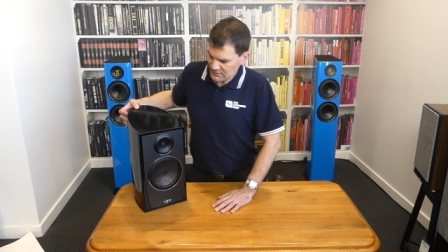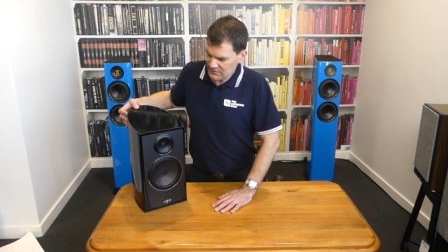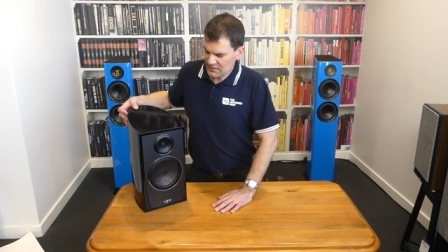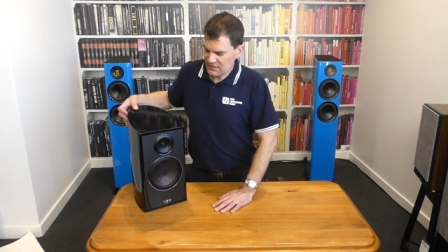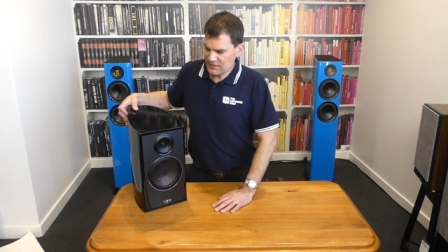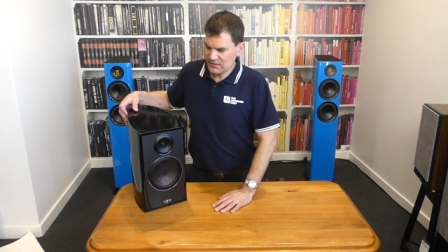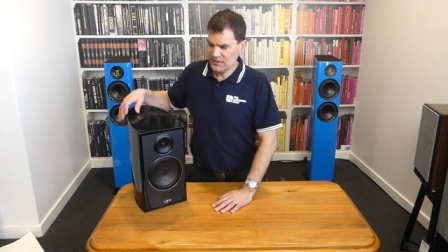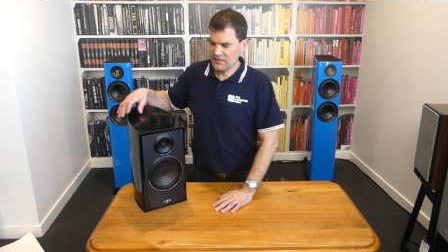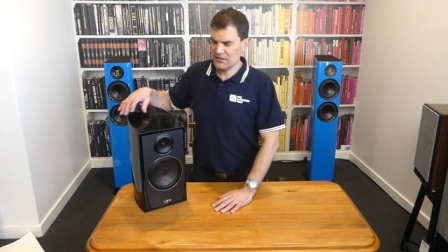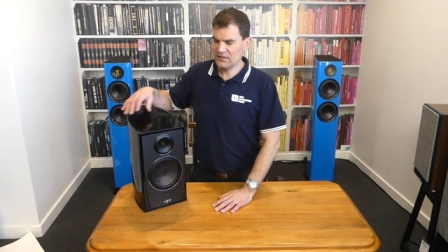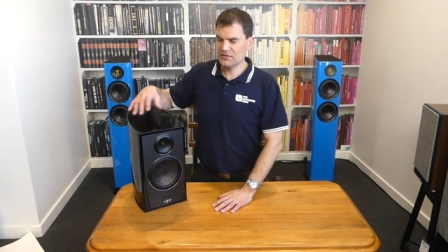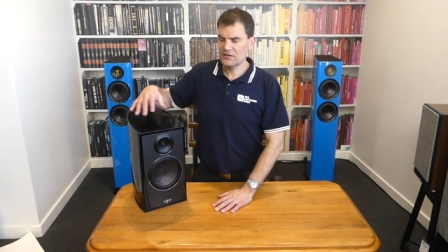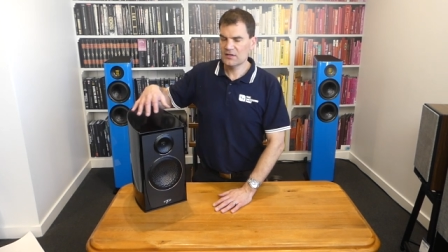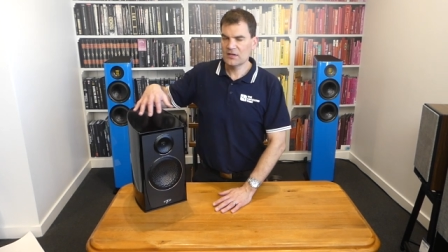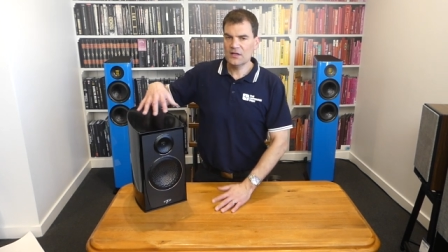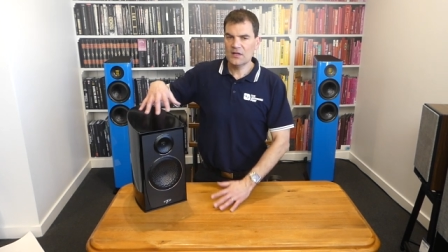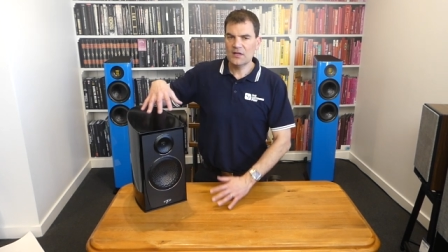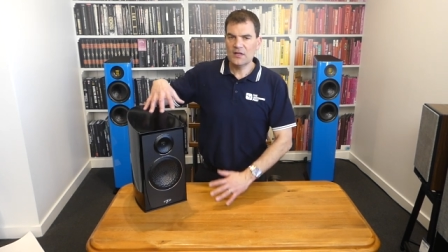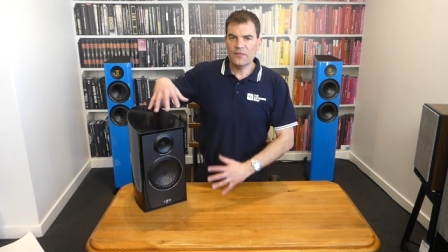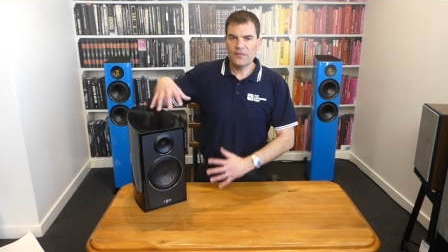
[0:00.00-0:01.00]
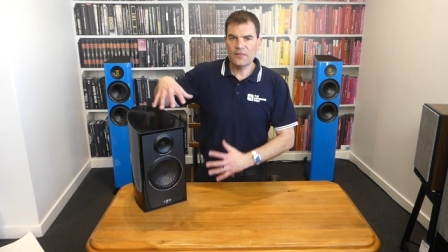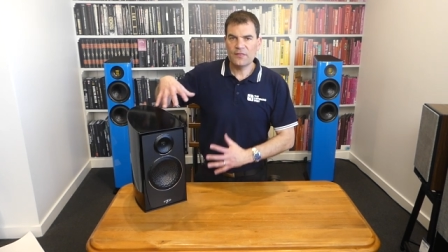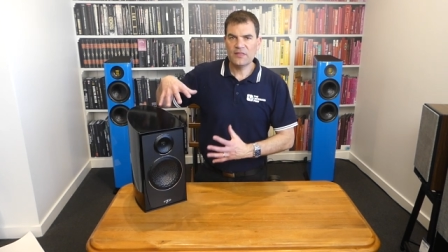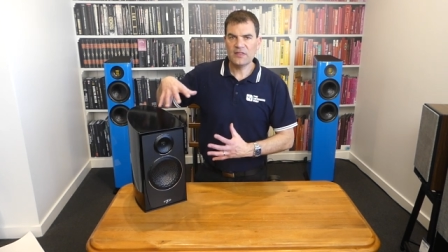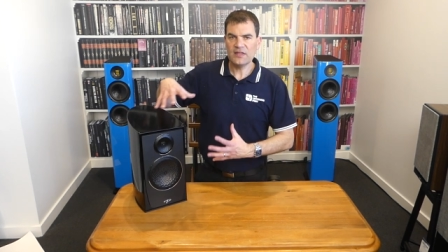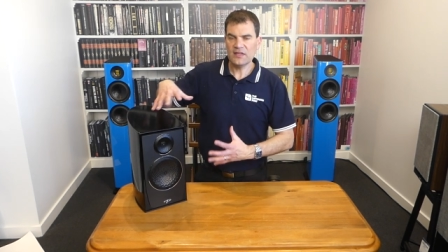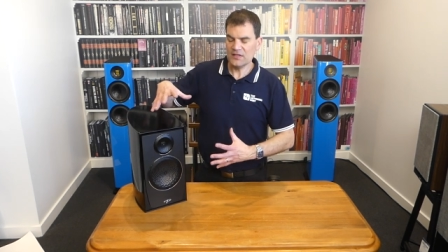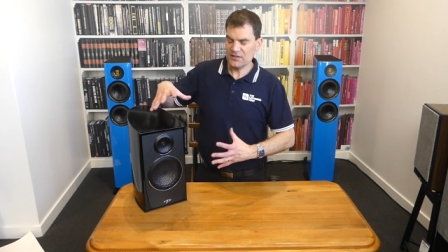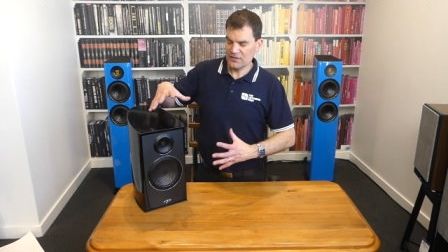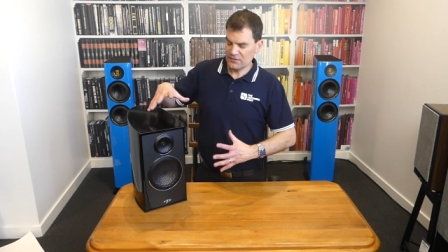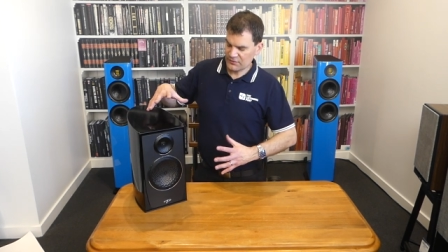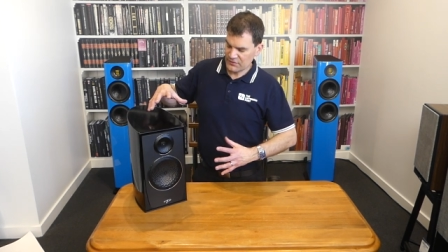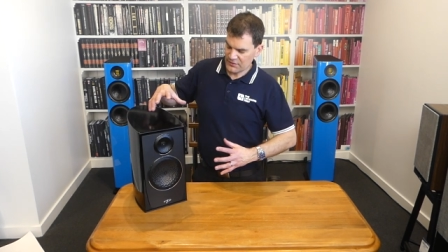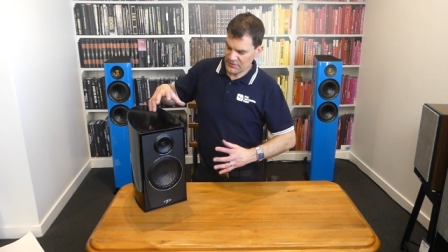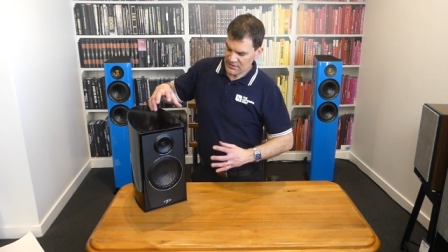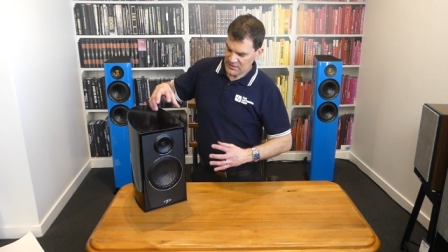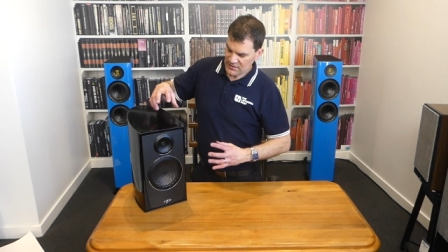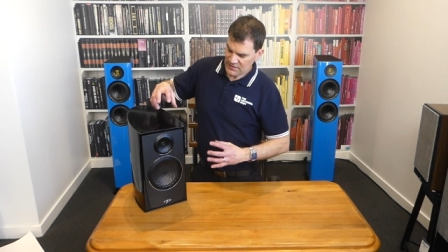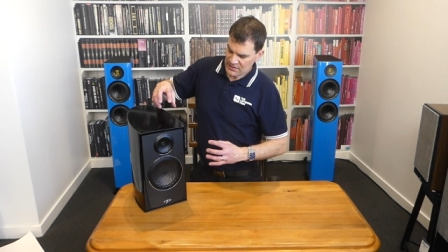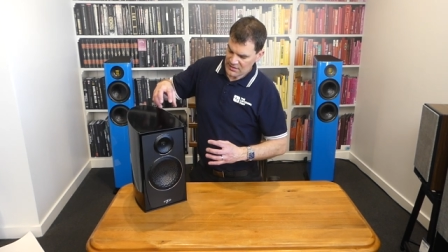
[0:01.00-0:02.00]
again, there's
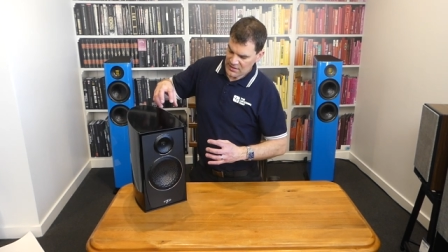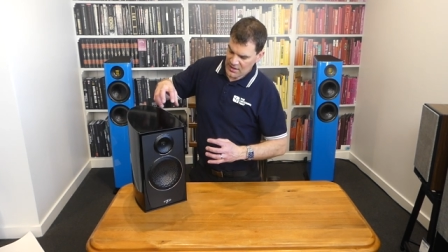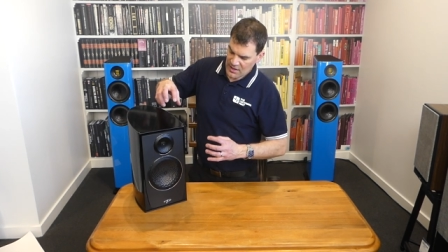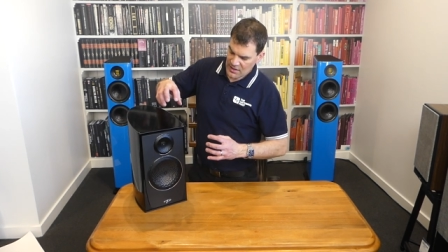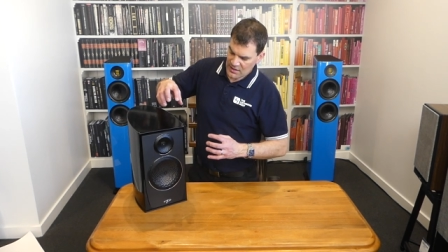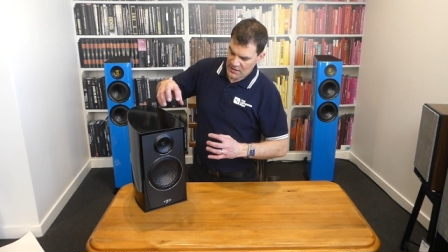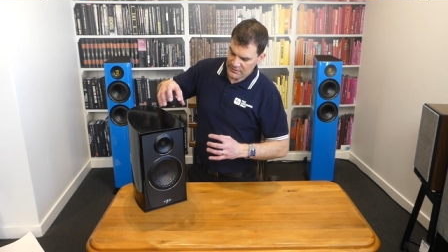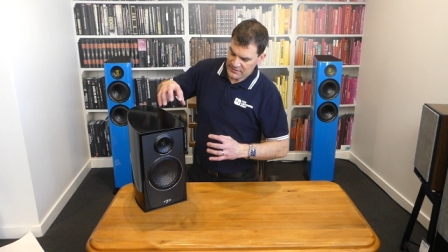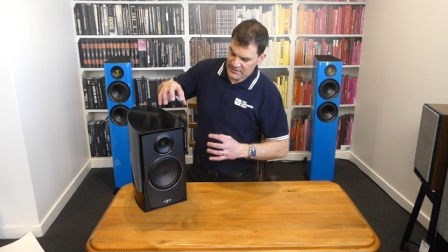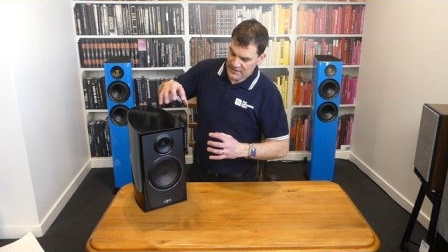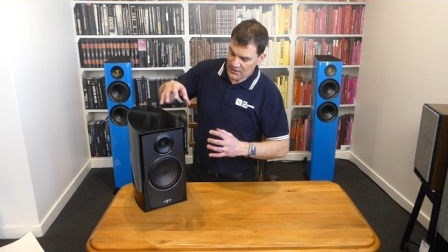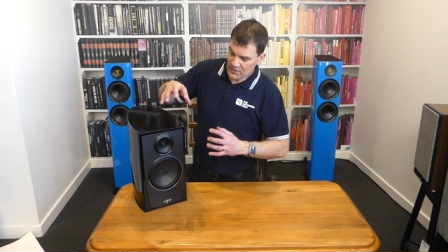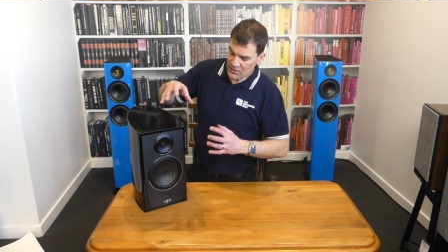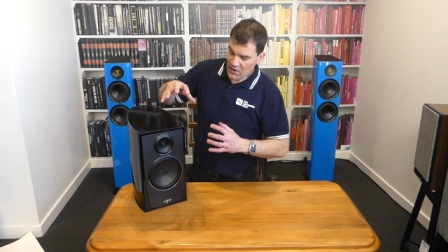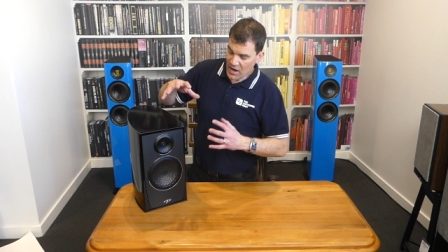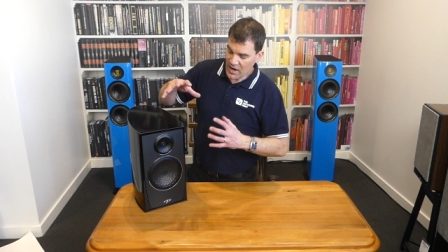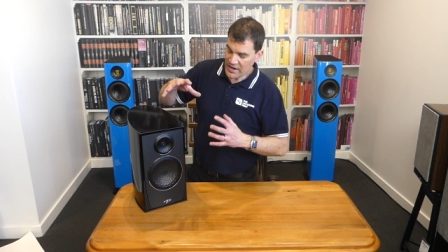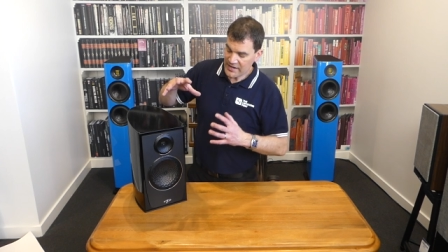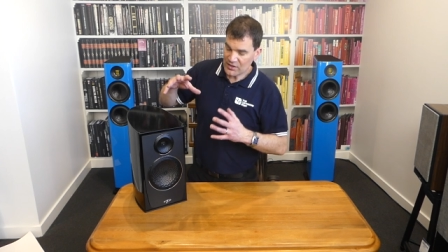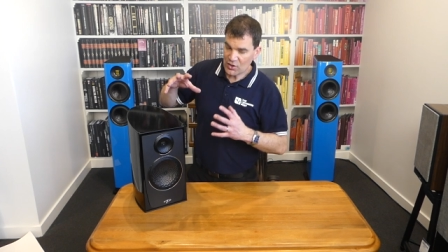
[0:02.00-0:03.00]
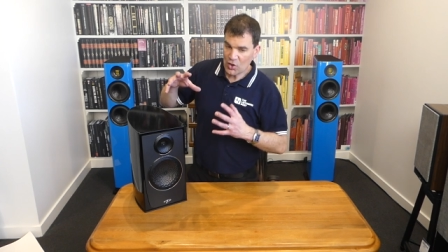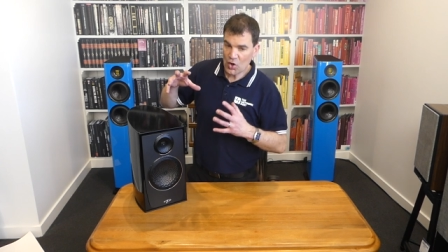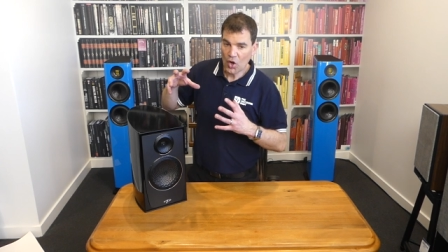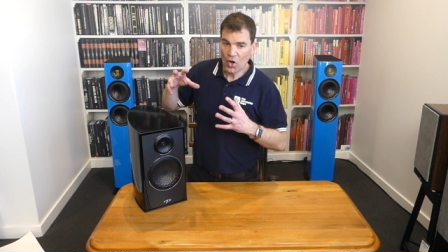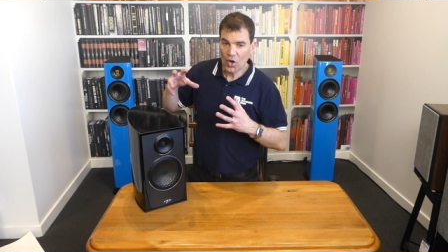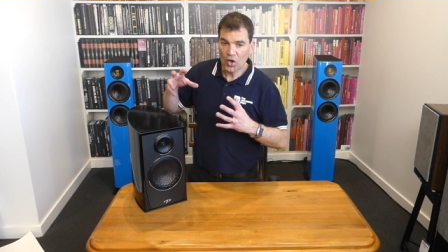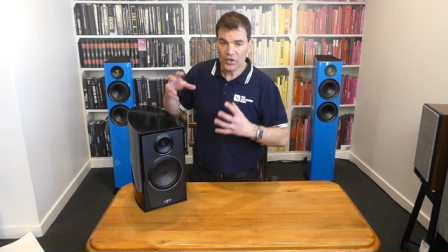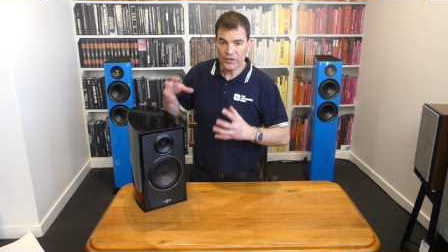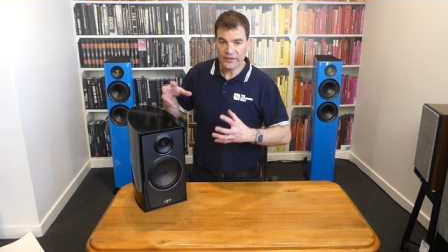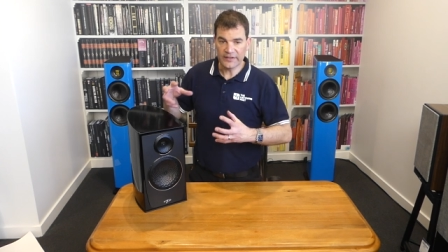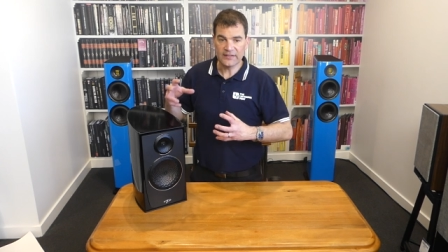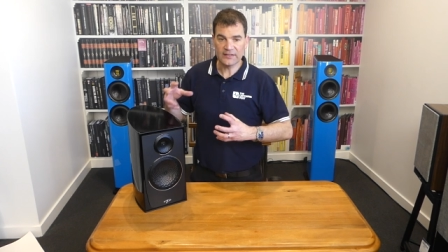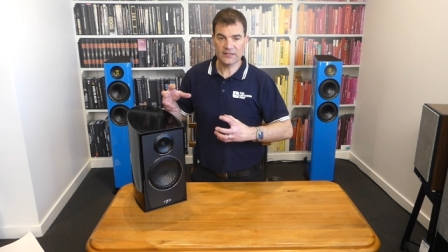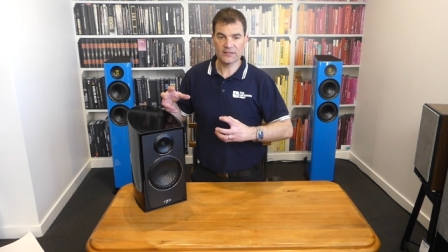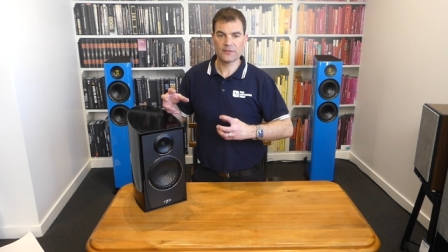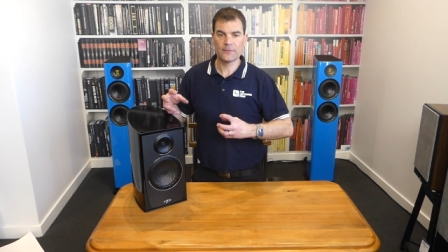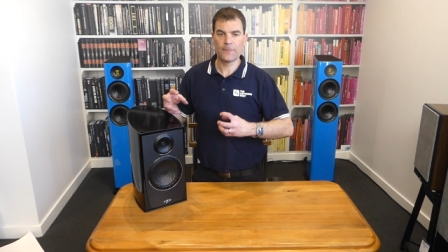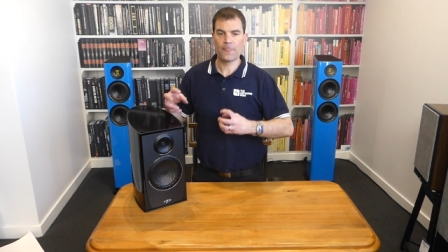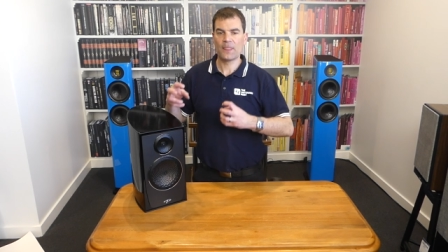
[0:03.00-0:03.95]
the uh, now iconic